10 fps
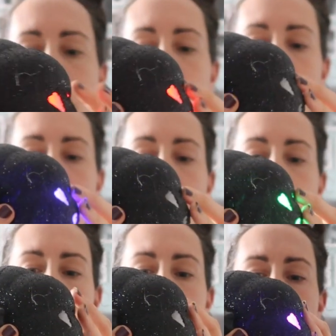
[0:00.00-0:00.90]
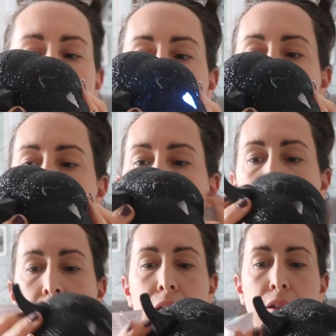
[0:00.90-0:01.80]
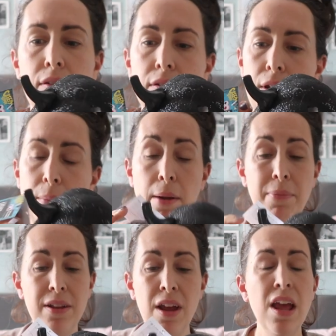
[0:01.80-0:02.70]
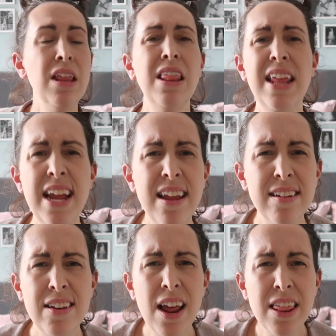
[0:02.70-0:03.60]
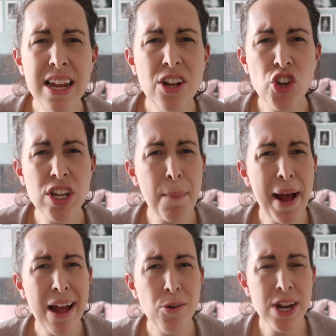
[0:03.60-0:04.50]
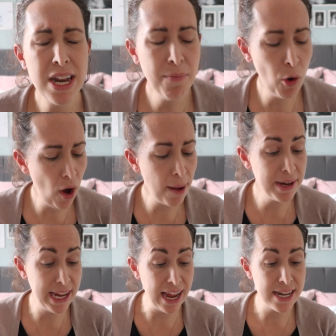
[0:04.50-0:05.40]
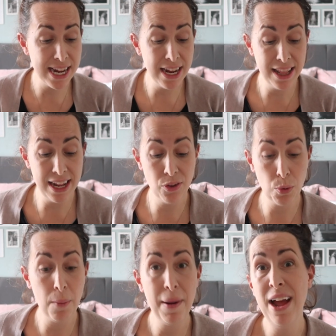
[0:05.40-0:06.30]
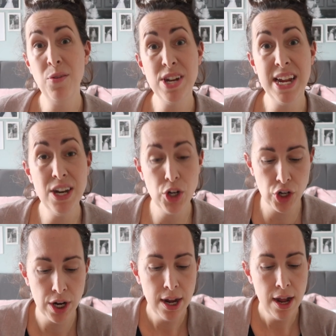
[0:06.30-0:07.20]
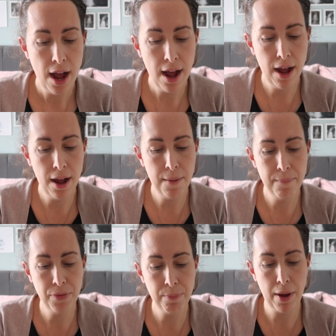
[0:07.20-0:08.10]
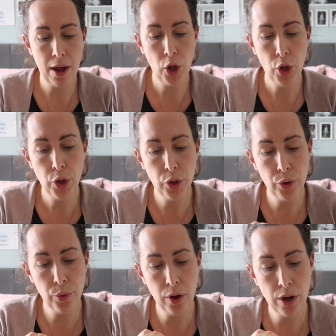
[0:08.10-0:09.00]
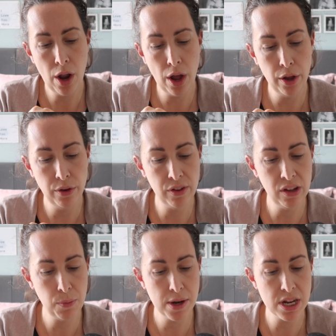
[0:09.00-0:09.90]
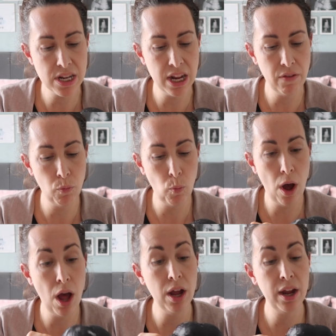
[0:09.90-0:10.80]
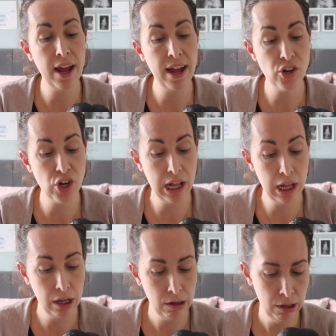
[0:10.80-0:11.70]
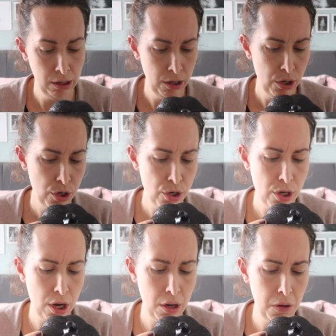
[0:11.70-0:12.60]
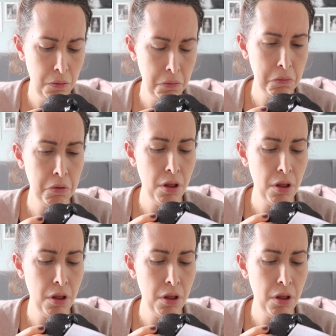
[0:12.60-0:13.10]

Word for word: So two little pumpkins. I mean, I'm, thing is, nothing's just a pound anymore. I'm guessing these were a pound each, um, but who knows? This one doesn't even work, actually. So